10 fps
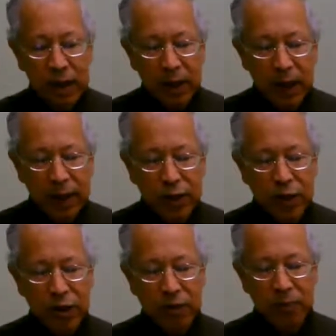
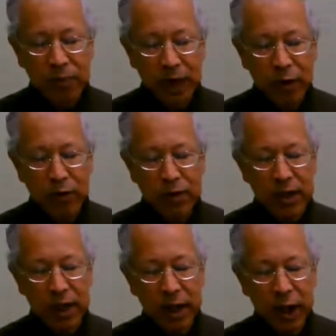Answer:
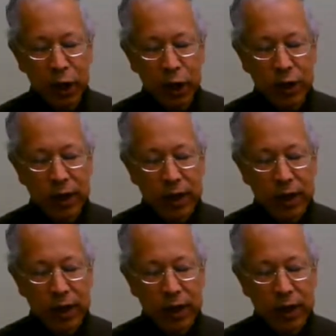here's a good